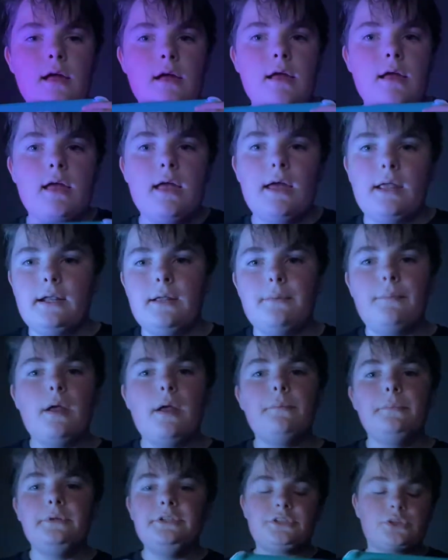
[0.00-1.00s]
and it
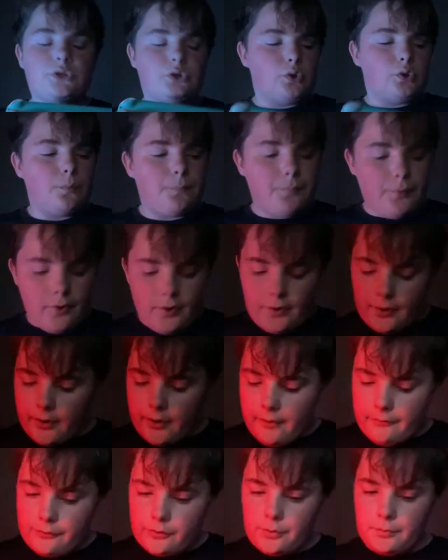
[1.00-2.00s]
made me super
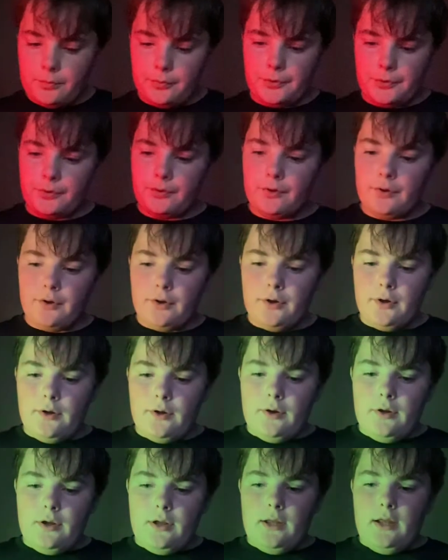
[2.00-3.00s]
uncomfortable,
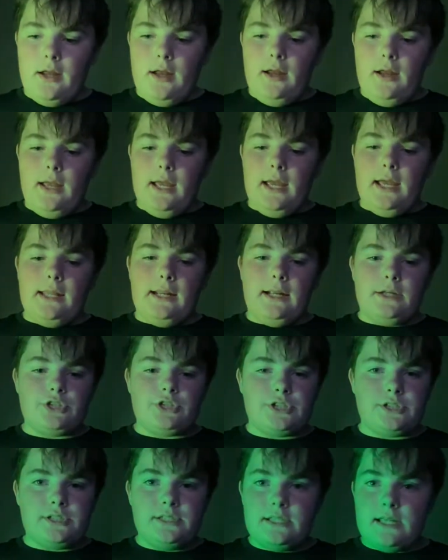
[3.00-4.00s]
and I
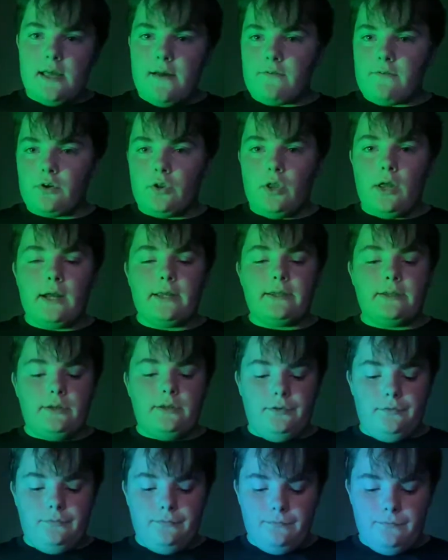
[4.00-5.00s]
just never liked
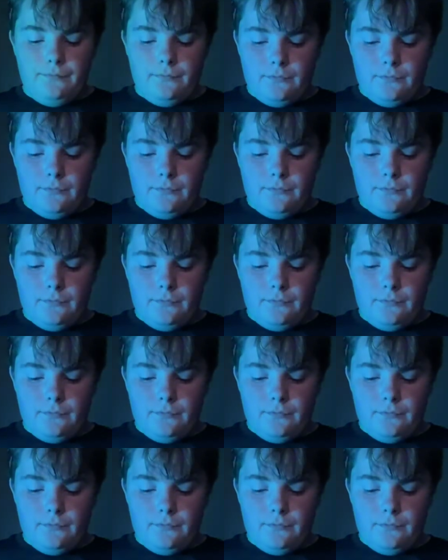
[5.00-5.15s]
it.